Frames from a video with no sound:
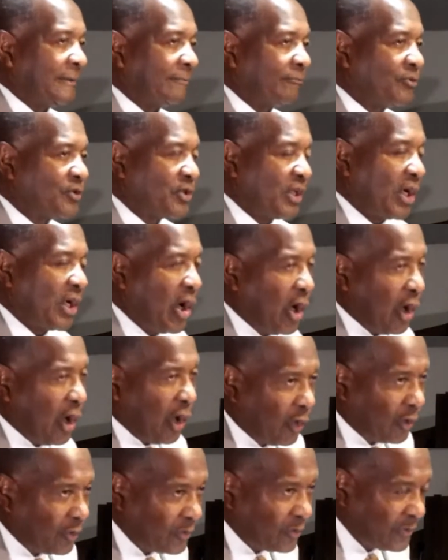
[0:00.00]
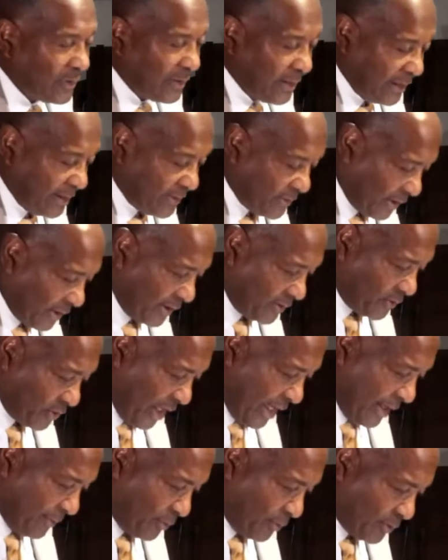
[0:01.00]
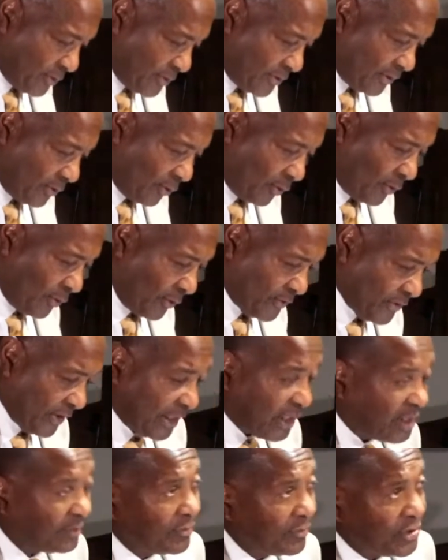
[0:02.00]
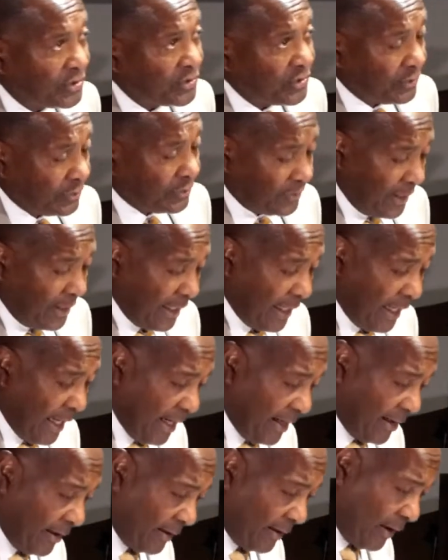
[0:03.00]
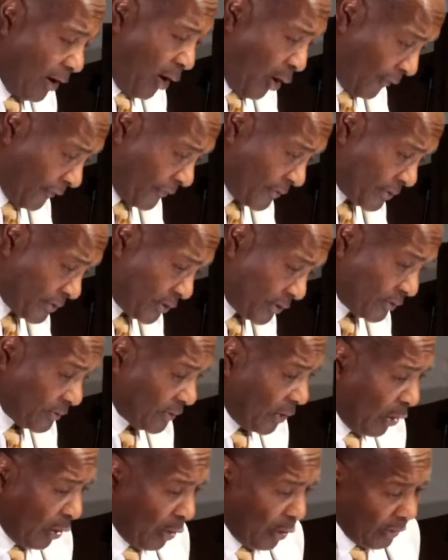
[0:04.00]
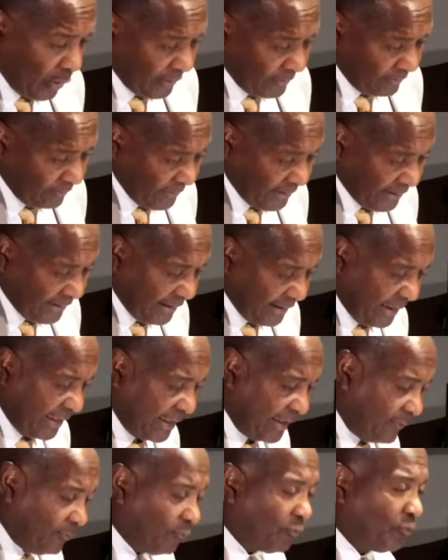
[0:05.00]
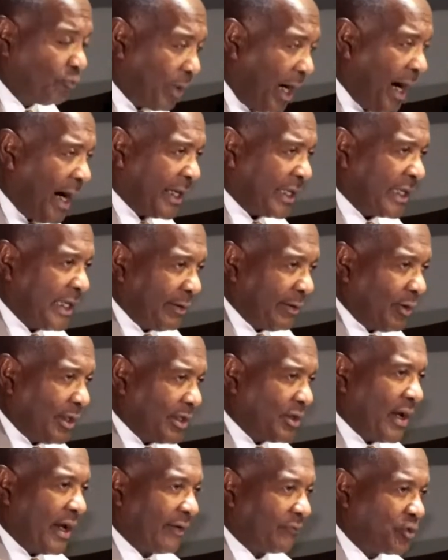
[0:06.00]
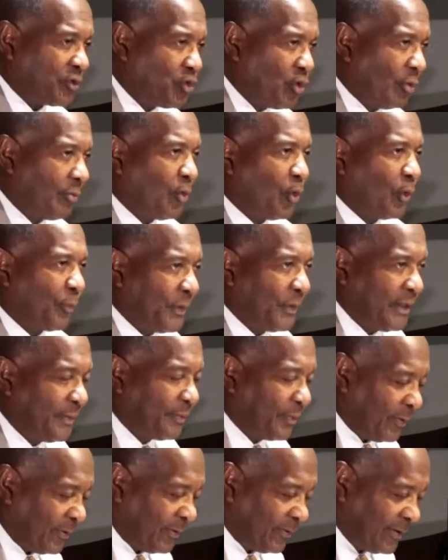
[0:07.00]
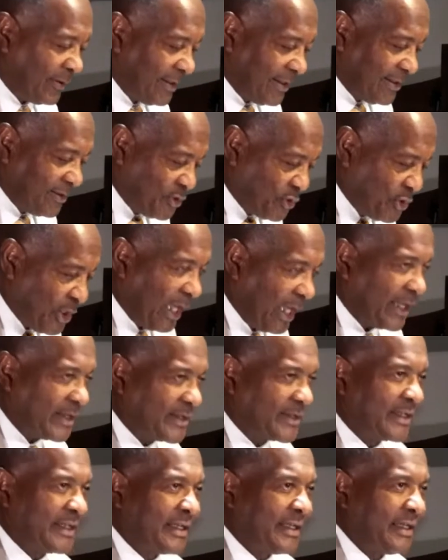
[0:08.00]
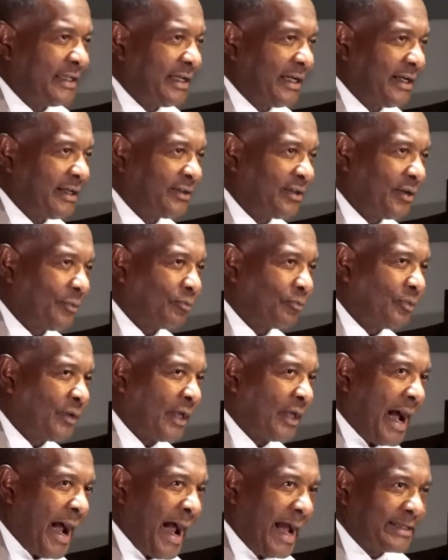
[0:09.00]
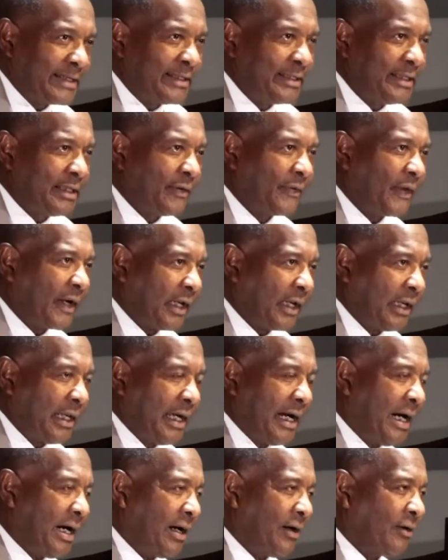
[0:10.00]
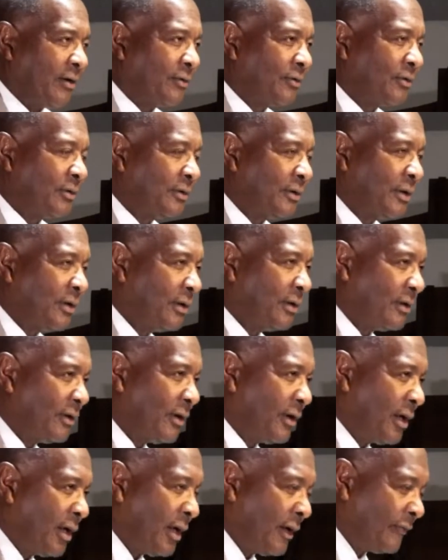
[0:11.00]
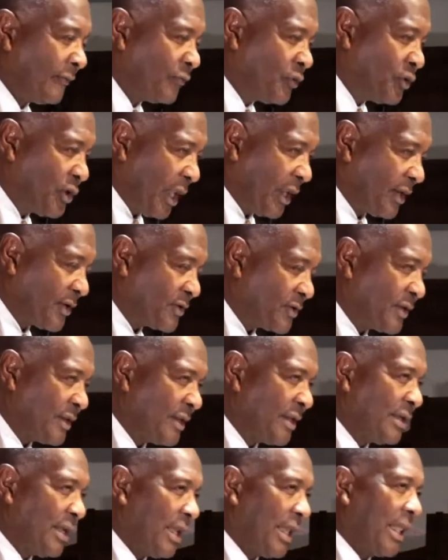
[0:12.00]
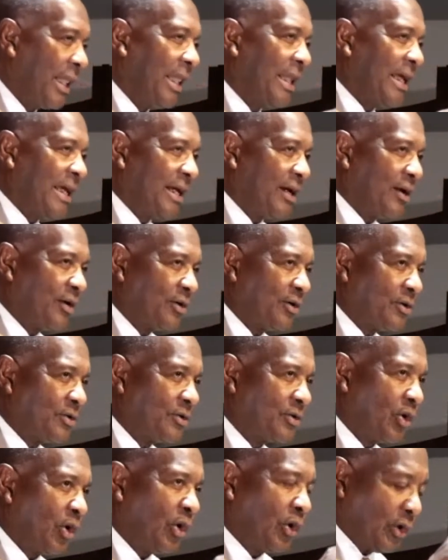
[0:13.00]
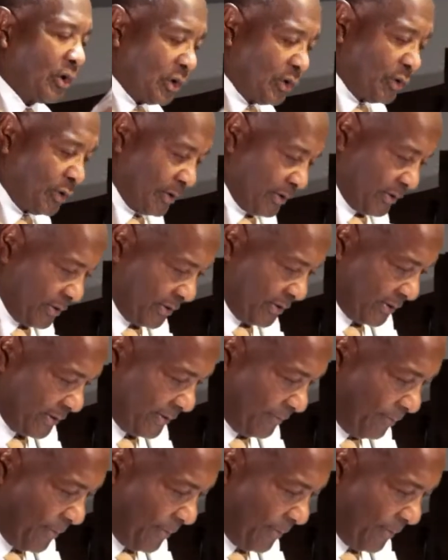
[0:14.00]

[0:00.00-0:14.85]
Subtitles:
city hall, city chambers, or city commissioner offices, or anybody, anywhere you have 2 or more people. Jealousy, the idea of the cloud of jealousy lingers or lurks.